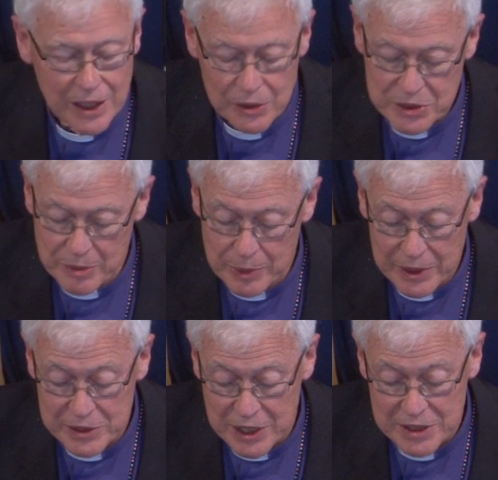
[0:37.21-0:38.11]
I also
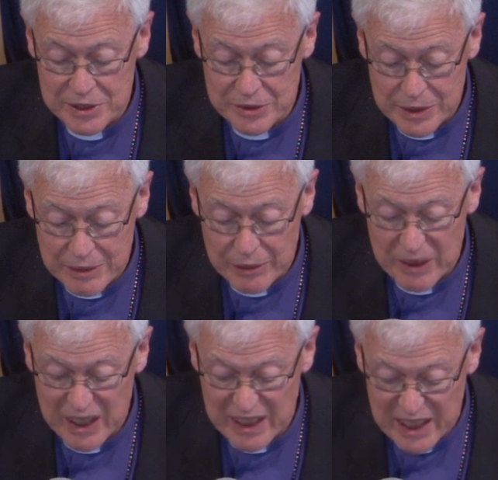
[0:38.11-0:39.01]
apologise to
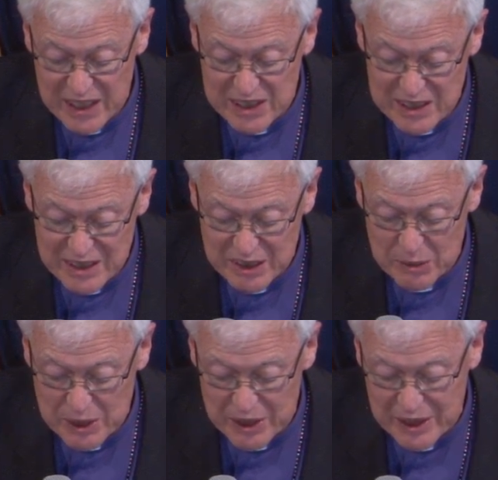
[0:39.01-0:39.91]
Trevor and Alison,
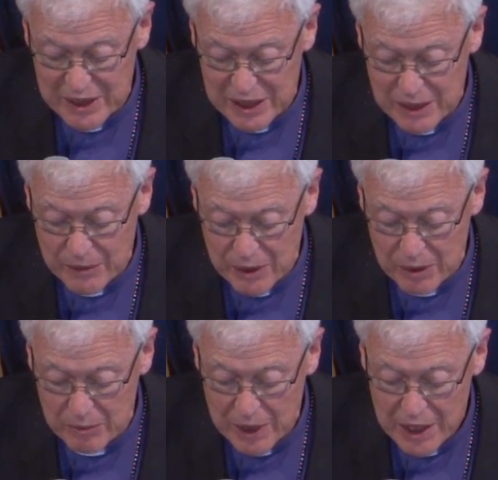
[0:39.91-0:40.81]
who we're not going to hear
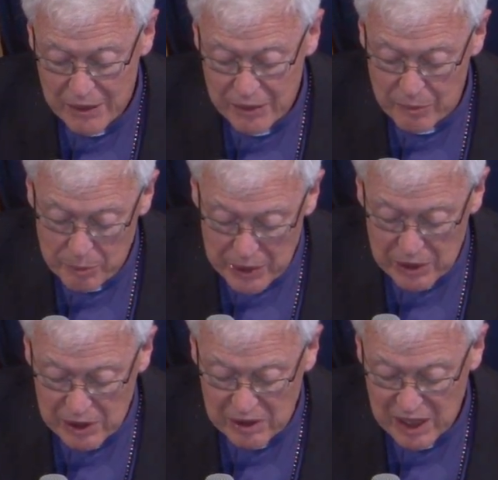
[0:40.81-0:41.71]
from
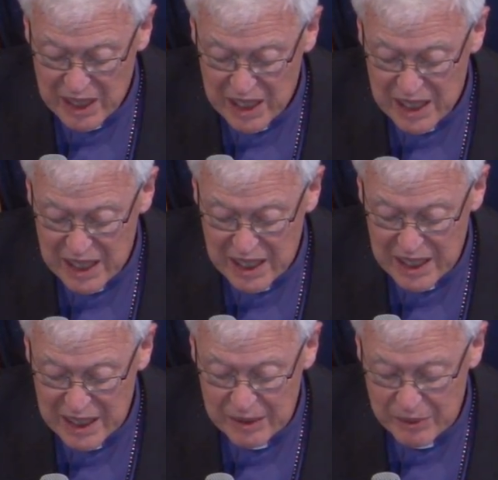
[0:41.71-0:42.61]
Bill
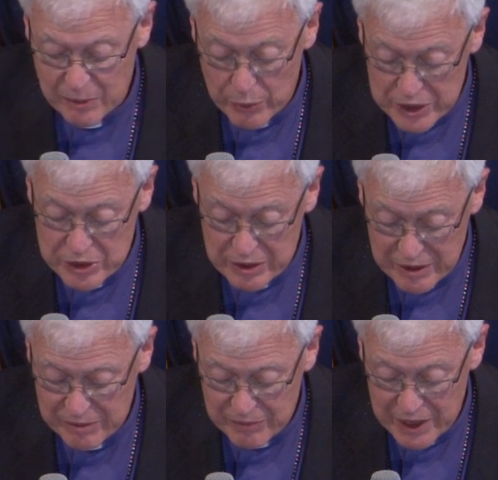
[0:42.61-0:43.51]
and from Richard.
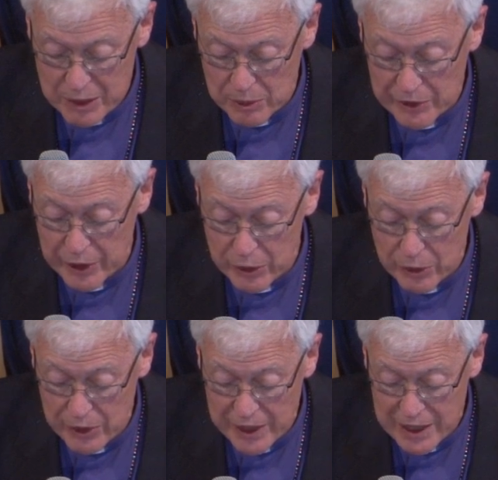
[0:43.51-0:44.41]
They will know
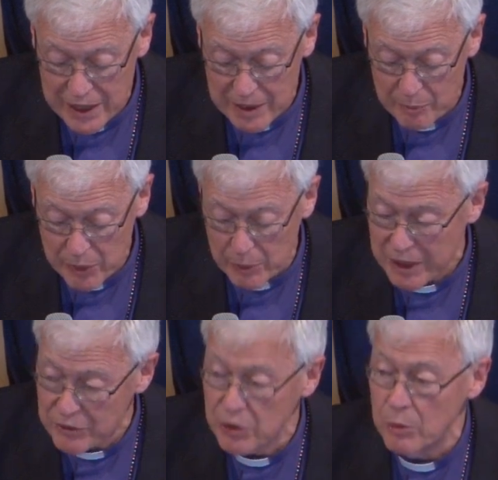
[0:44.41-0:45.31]
who they are. But we
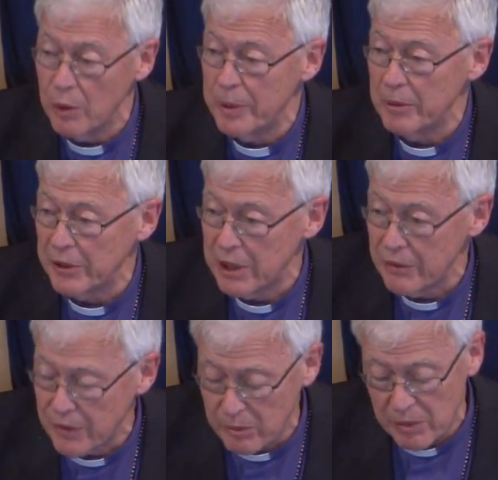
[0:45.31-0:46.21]
have two more people to
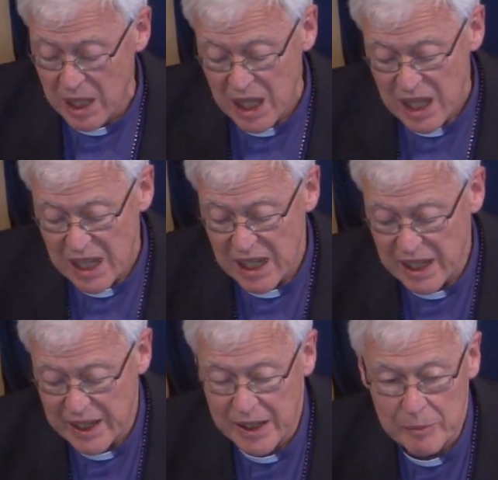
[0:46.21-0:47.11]
hear from,
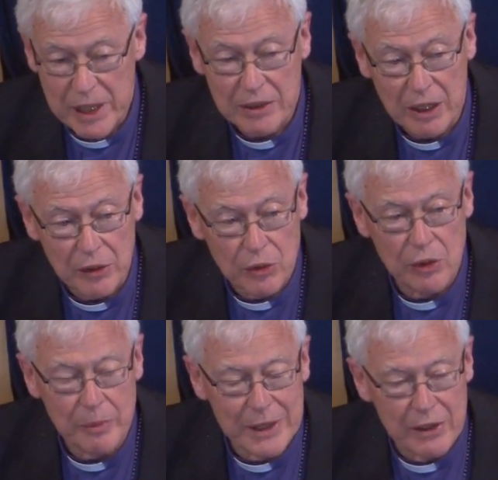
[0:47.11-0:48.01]
and I'm now going to
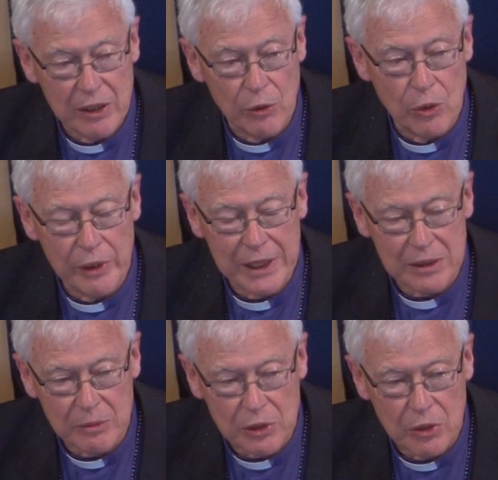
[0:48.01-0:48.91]
talk about, or get
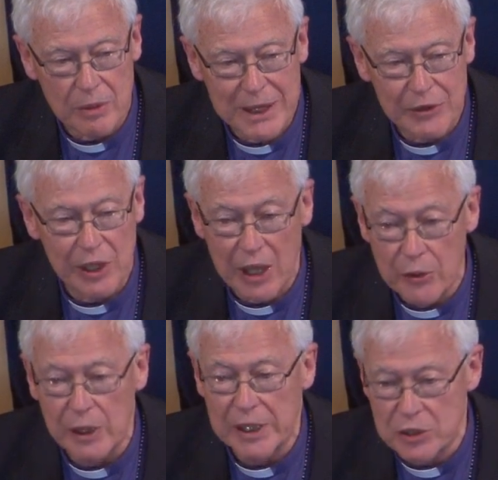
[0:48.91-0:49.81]
them to talk about, the
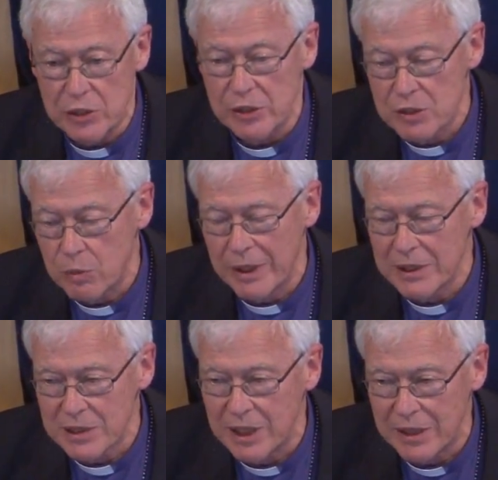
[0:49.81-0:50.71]
lonely church, what
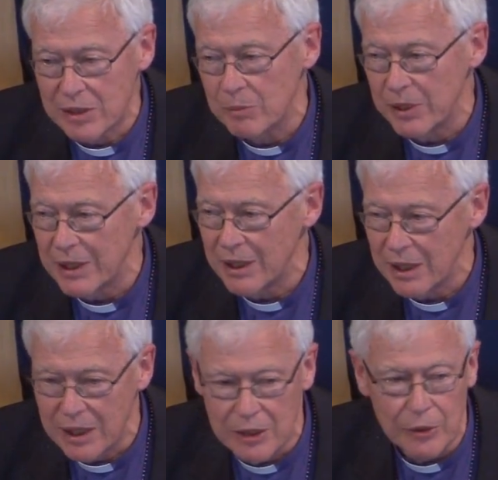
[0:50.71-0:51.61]
it's like to be
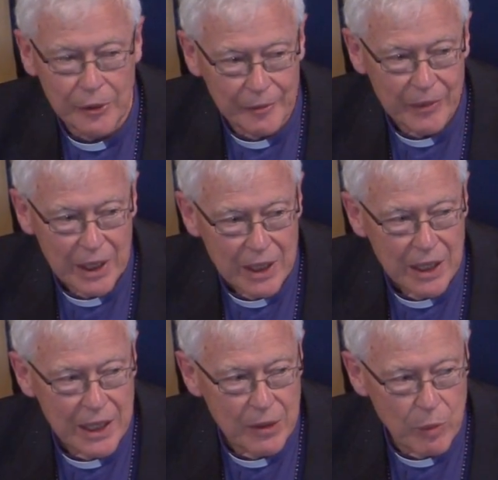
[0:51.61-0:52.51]
alone,
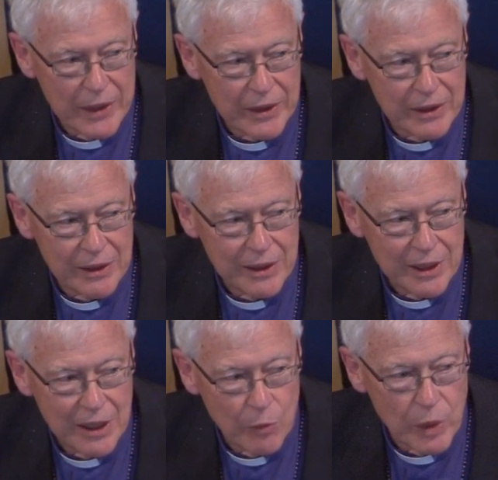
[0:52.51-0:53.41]
and whether
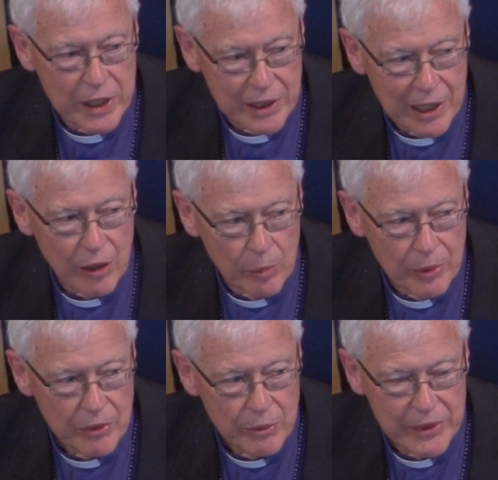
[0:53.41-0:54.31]
we can help
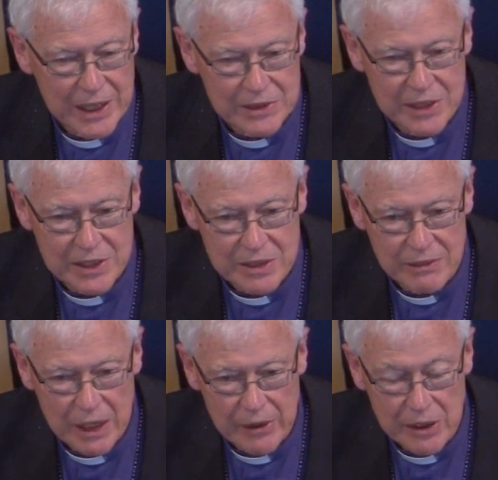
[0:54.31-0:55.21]
with that sense
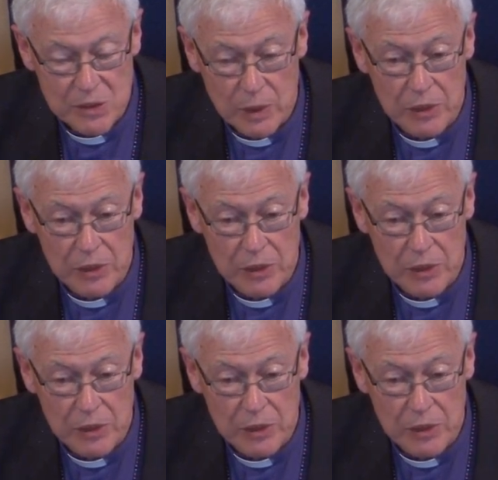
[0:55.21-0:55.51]
of loneliness.